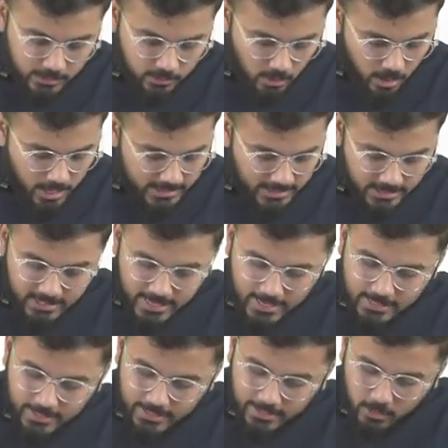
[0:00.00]
So other
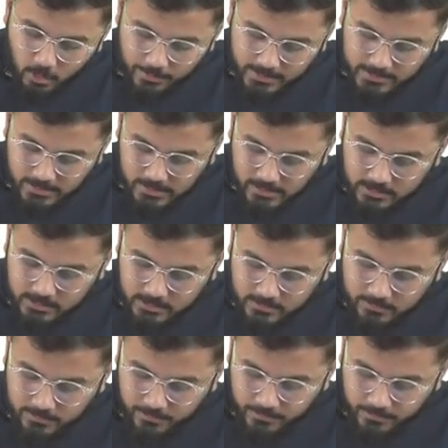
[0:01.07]
than yellow muscles,